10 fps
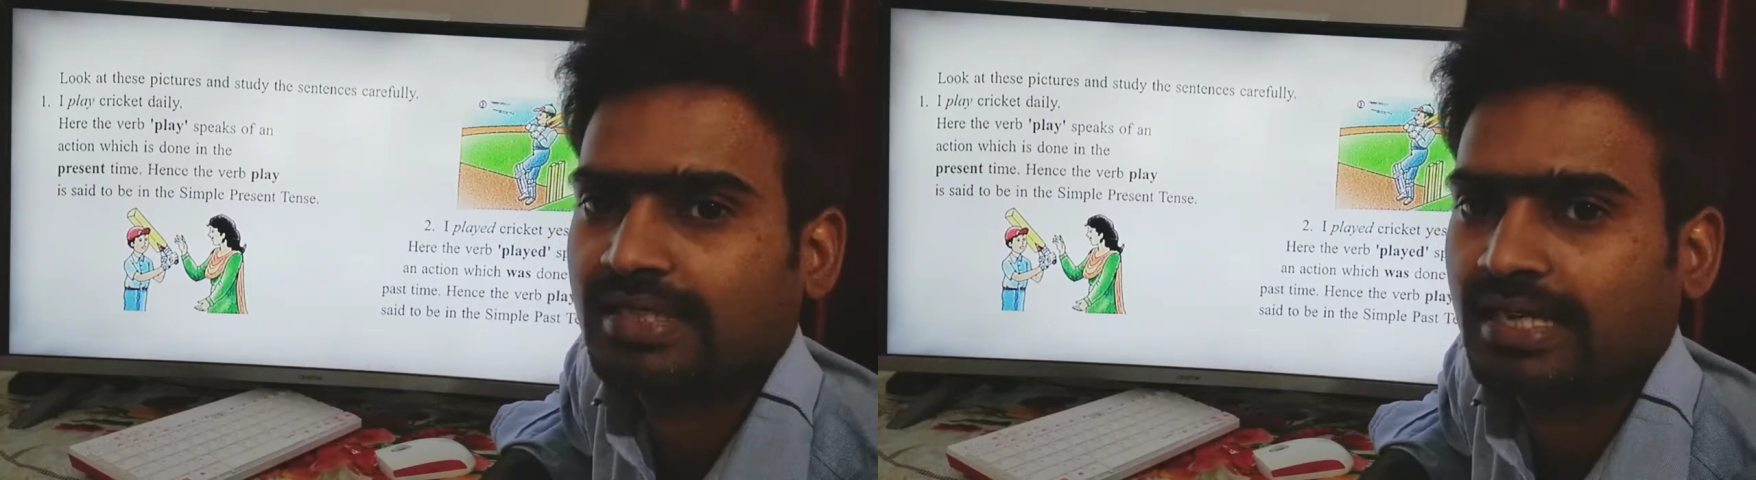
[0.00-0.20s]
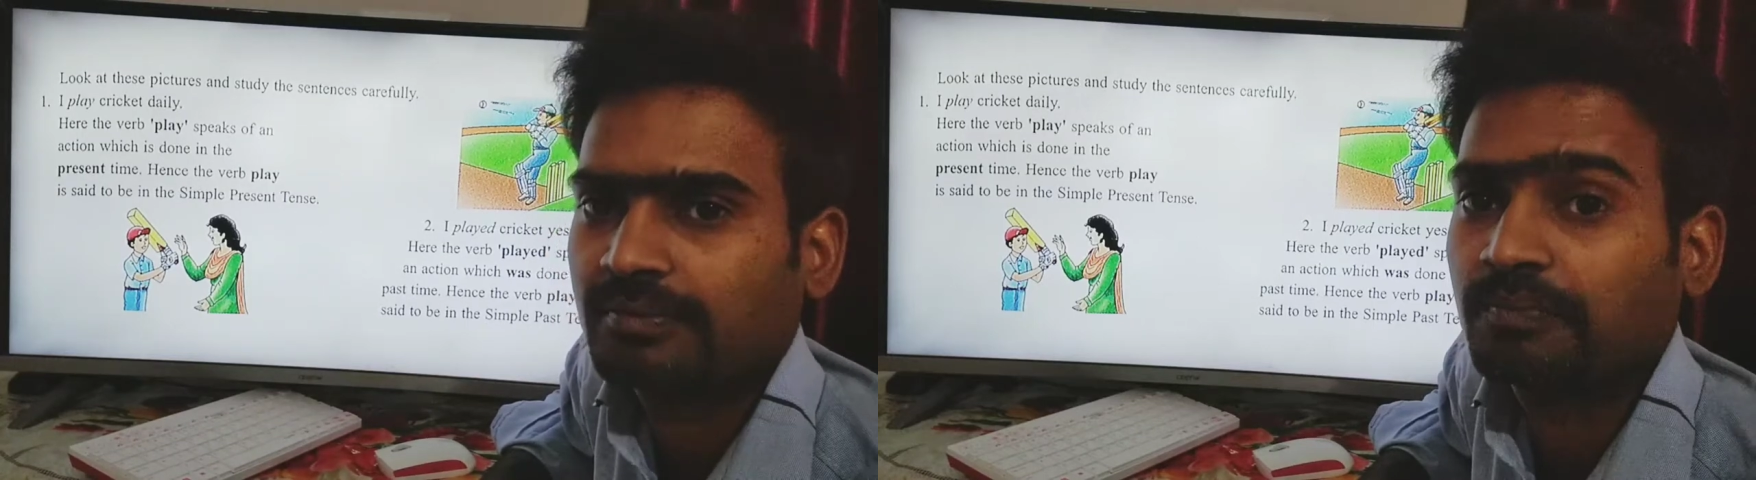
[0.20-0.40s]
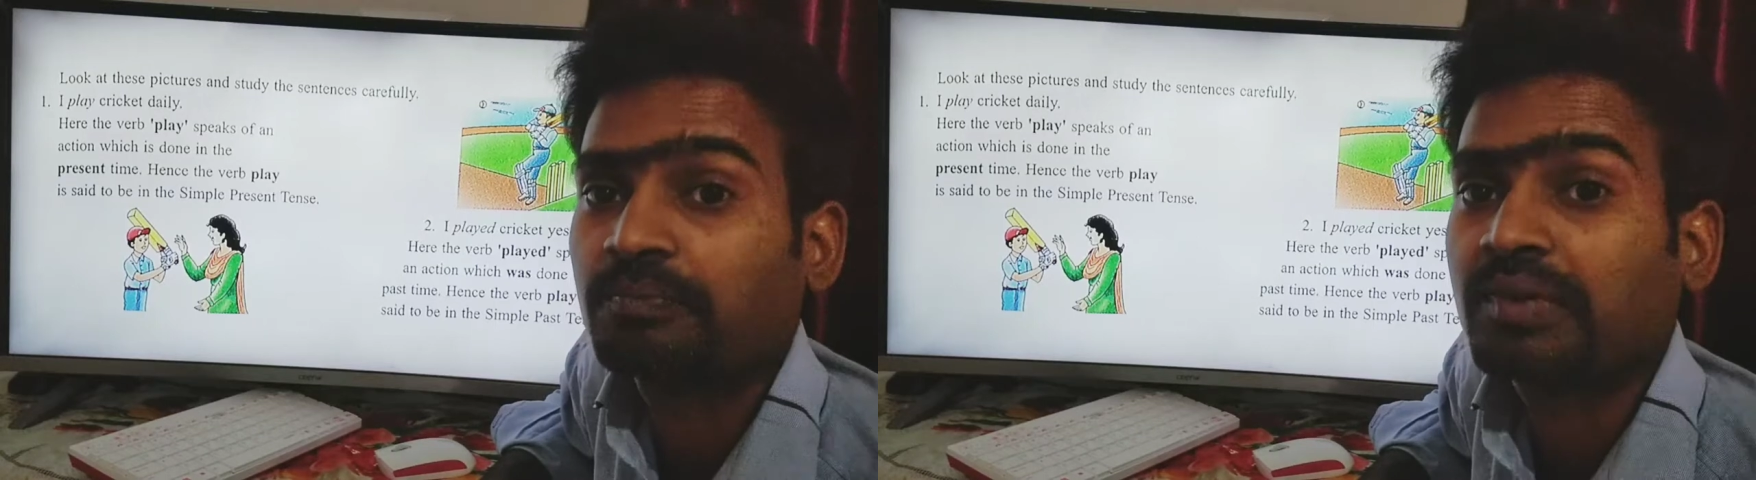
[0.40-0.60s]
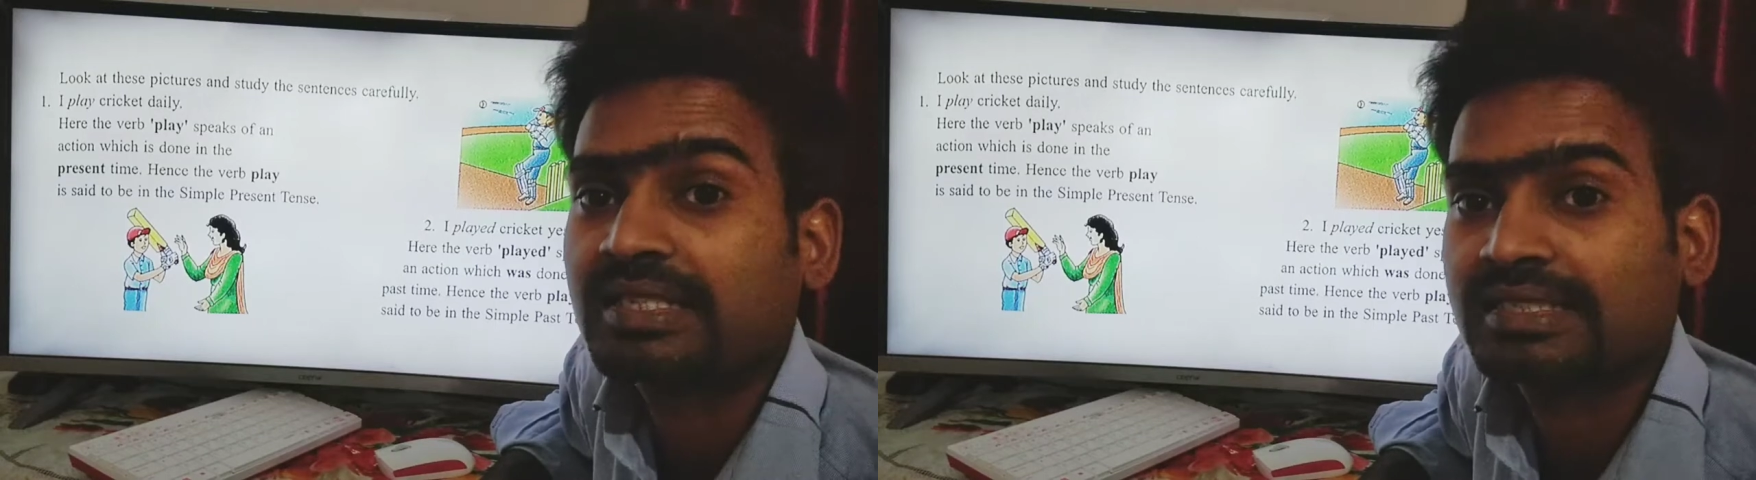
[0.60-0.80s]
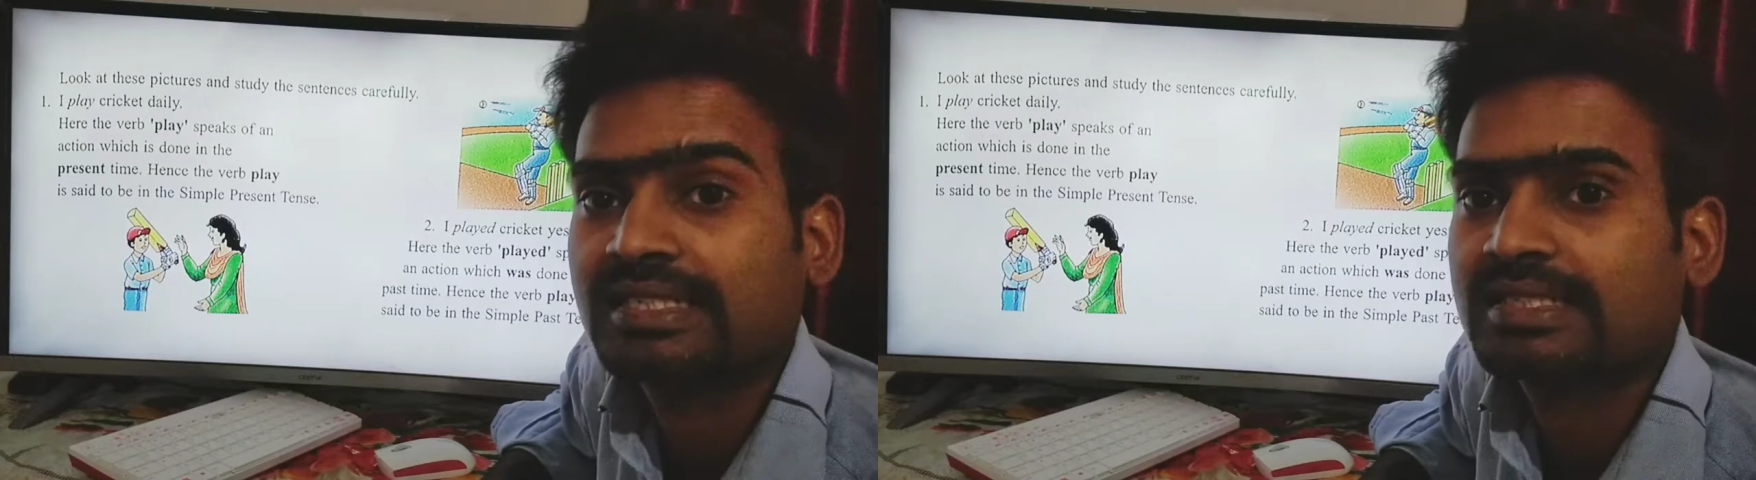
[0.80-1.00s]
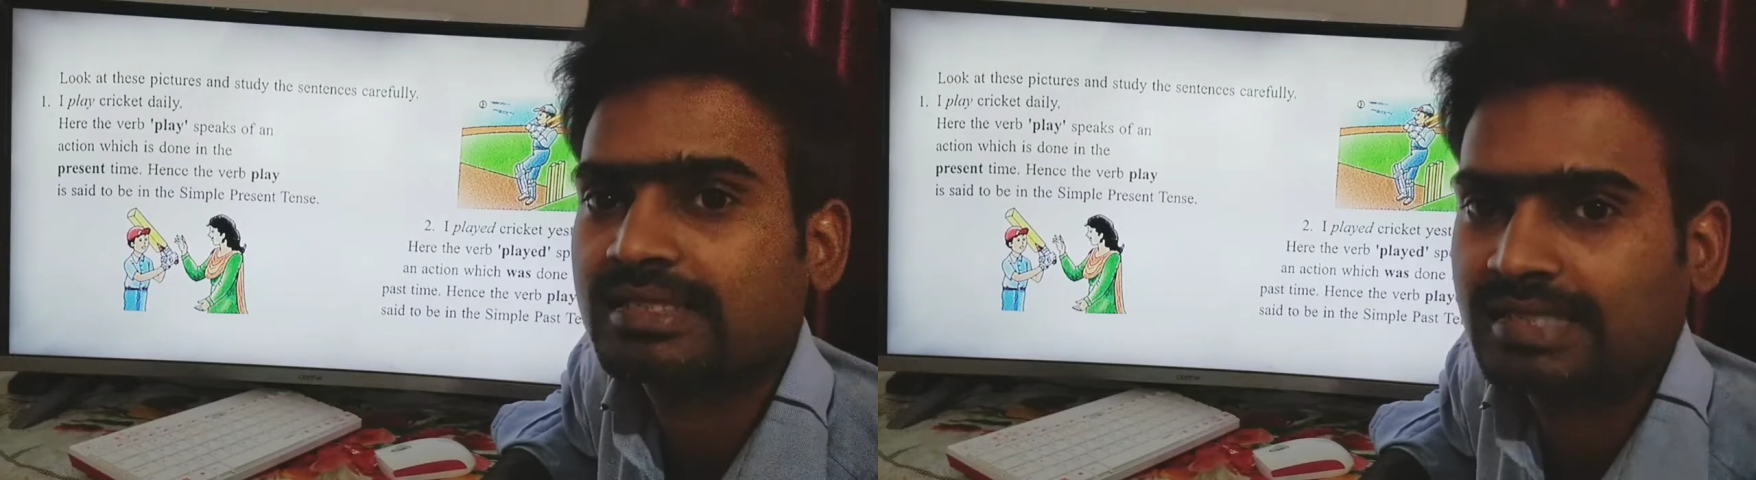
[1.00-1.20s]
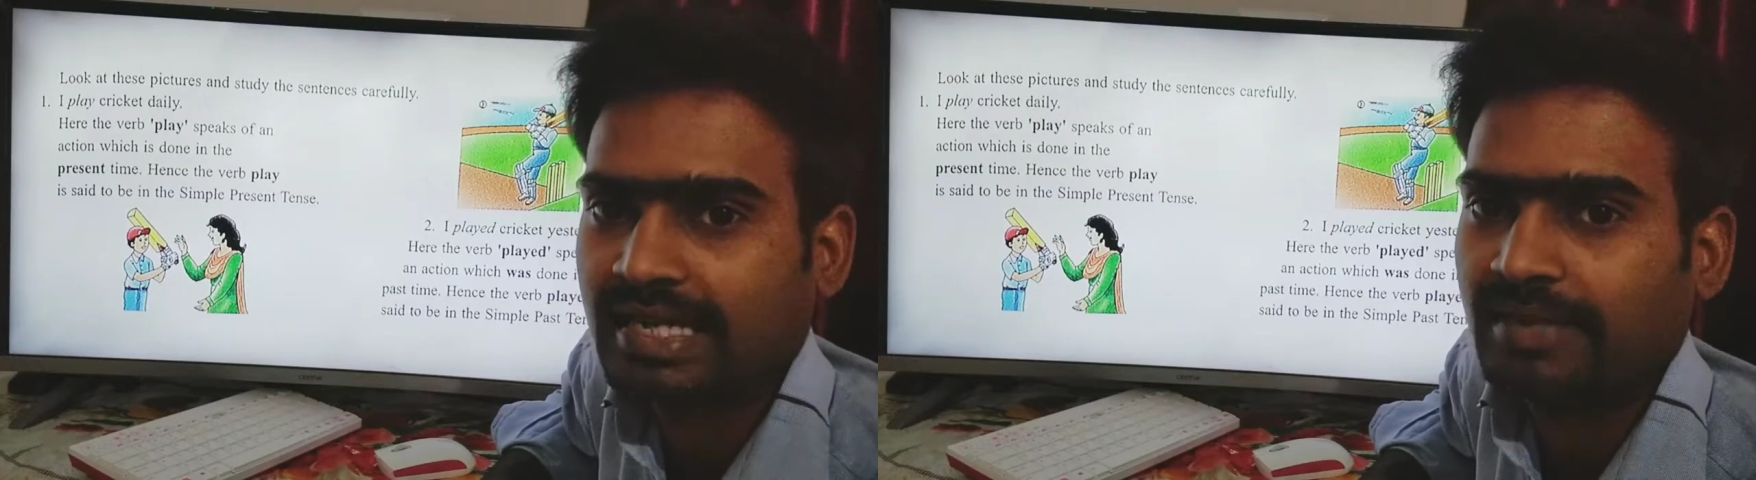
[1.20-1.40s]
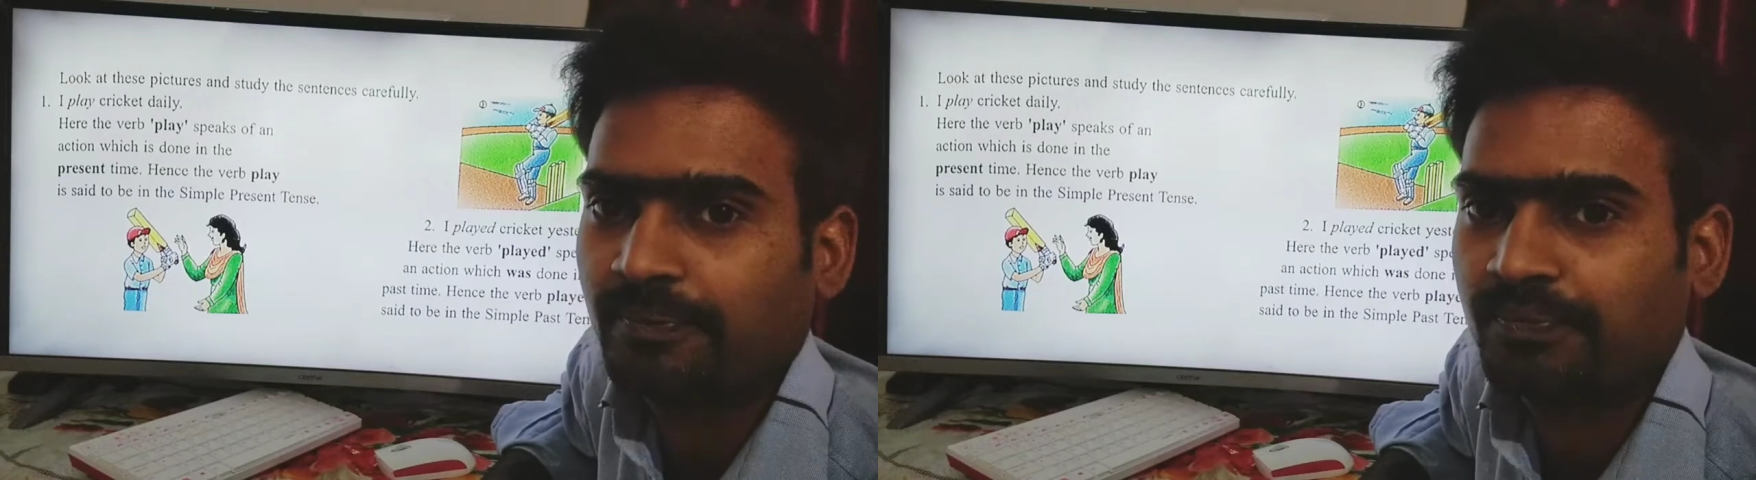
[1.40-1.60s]
time. Present
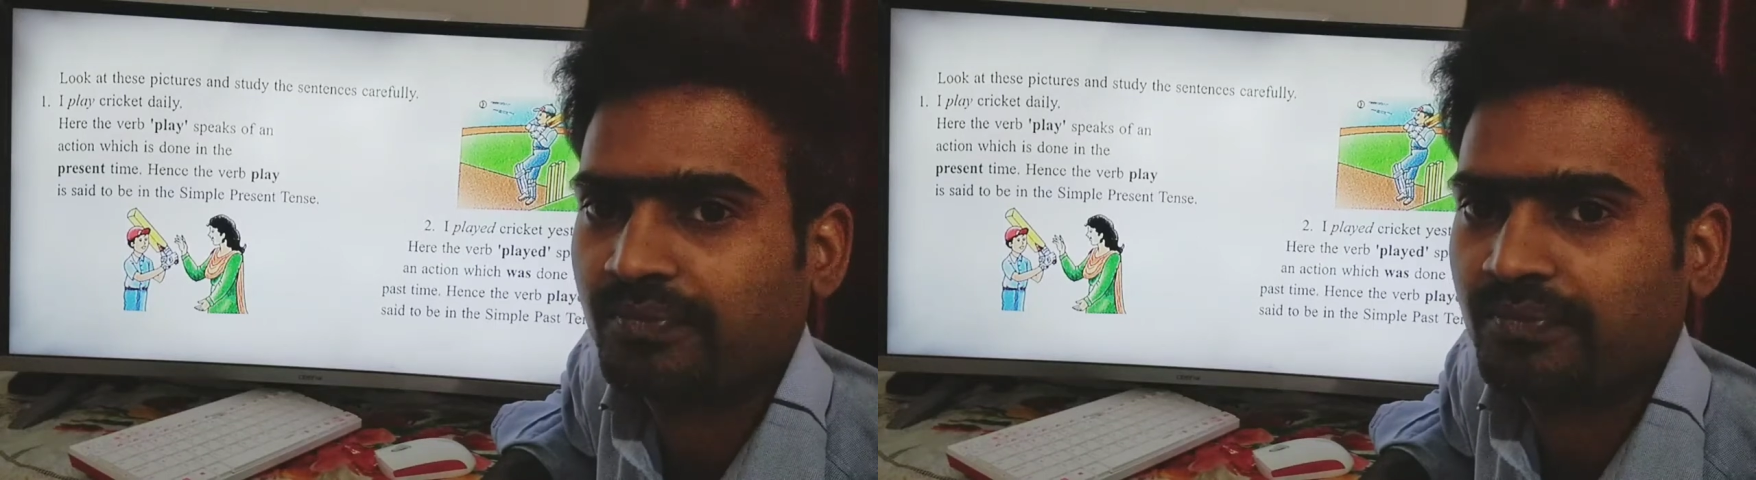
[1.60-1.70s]
time.